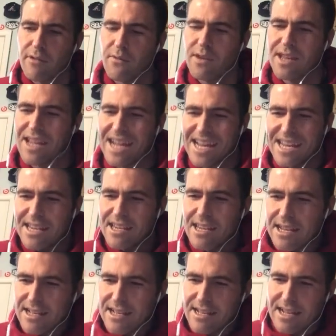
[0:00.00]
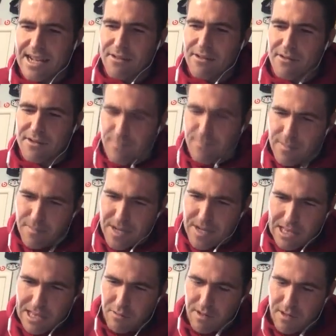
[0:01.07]
Number 3, I know
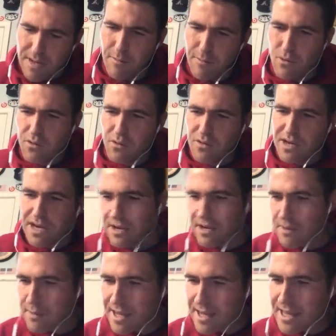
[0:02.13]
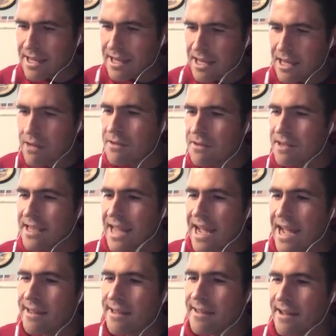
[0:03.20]
I'm going to get a couple of boos out here, but I like
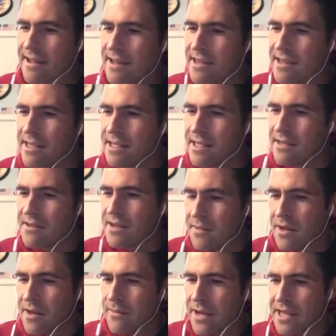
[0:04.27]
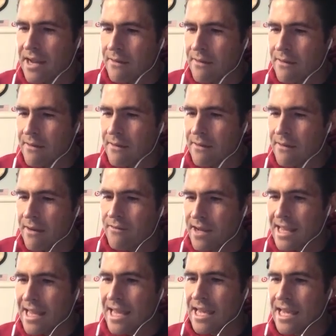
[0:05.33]
Eagles Dallas. There's something about that
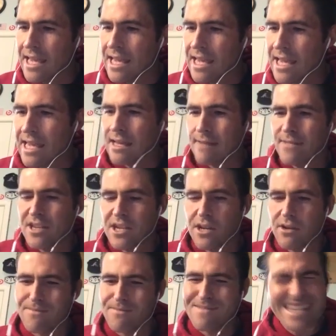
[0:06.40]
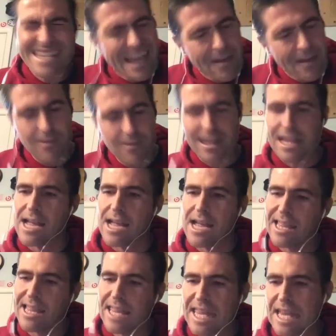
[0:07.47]
rivalry I like. This year,
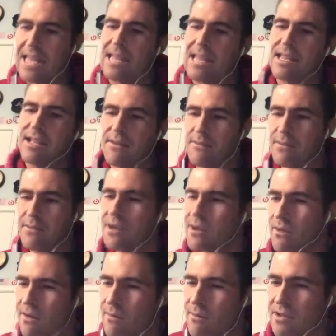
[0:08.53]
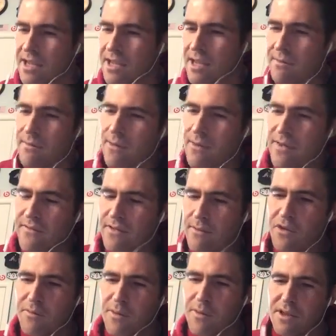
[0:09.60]
definitely not liking it. Very horrible teams,
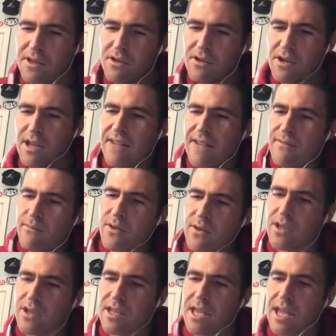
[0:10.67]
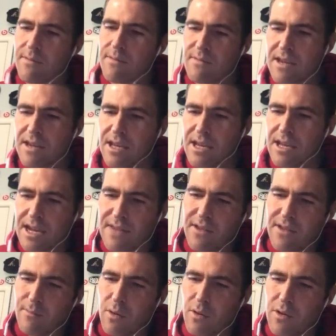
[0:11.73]
but for the most part, they usually have pretty good games.
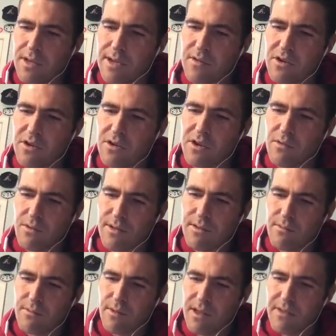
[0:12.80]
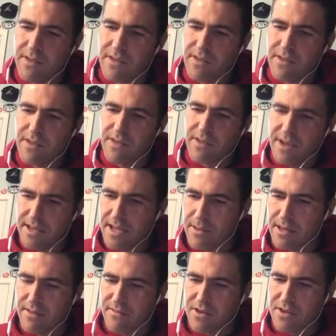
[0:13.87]
I feel like both teams are usually really relevant at the
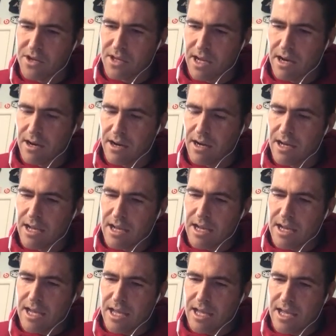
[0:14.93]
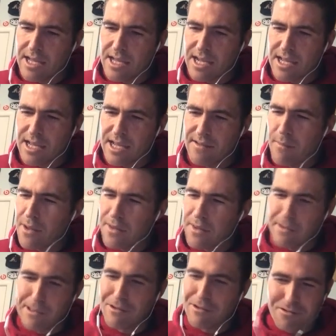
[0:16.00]
top of the division there. And
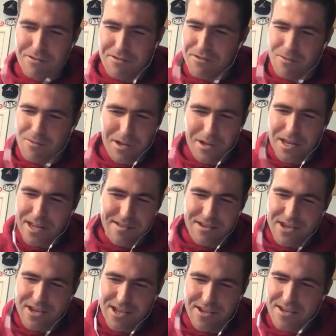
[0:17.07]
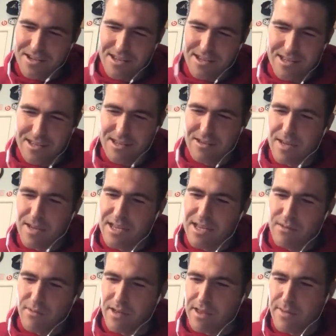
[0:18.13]
some about their logos too, played against each other. Just to
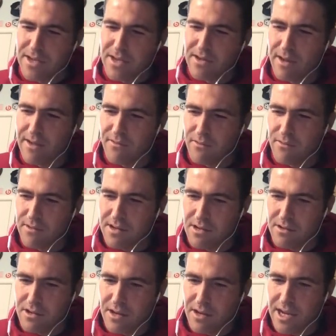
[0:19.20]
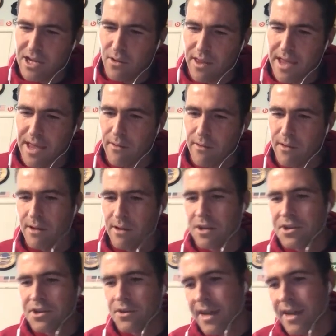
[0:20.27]
me, that's one of the best rivalries too. So I enjoy that one.